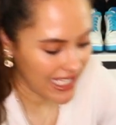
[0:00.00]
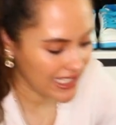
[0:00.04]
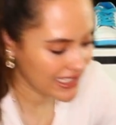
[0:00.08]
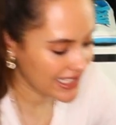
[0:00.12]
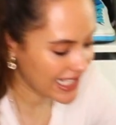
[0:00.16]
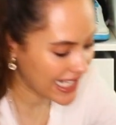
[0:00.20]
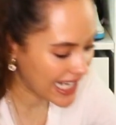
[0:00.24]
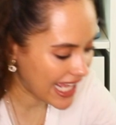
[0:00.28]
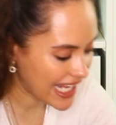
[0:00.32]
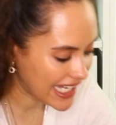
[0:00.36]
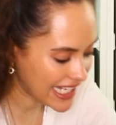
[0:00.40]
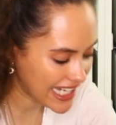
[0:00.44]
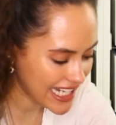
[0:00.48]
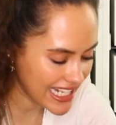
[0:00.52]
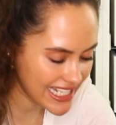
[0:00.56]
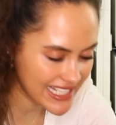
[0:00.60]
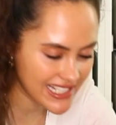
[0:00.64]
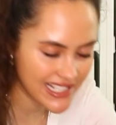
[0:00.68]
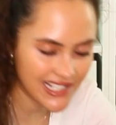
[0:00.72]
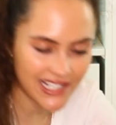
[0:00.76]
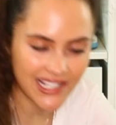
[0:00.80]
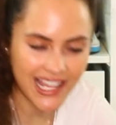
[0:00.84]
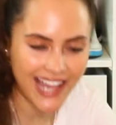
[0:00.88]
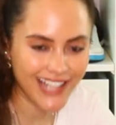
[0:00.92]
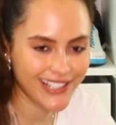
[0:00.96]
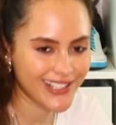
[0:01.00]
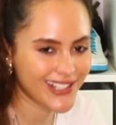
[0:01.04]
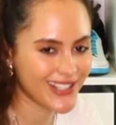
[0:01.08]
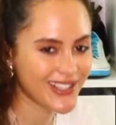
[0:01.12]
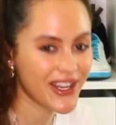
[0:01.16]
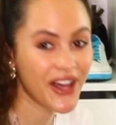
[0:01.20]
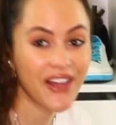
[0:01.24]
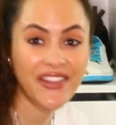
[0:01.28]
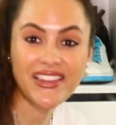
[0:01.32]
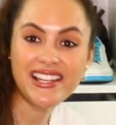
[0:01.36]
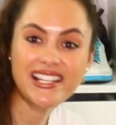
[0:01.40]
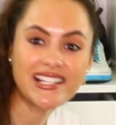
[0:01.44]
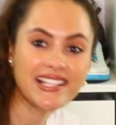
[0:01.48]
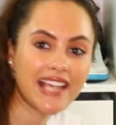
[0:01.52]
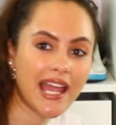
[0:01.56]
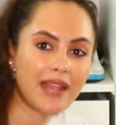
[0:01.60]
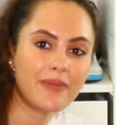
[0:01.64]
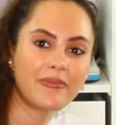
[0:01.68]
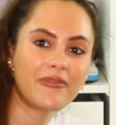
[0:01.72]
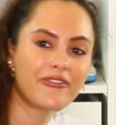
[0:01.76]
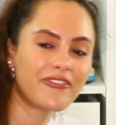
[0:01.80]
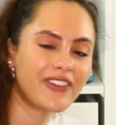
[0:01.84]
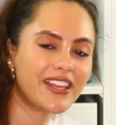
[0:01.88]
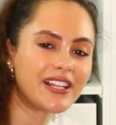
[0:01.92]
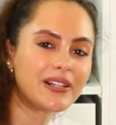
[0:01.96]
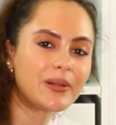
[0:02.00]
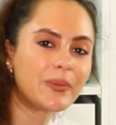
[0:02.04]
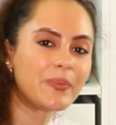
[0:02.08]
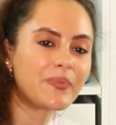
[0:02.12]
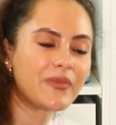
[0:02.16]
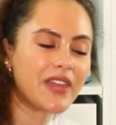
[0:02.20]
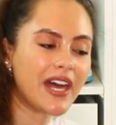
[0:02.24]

Gladys, that's not the same film.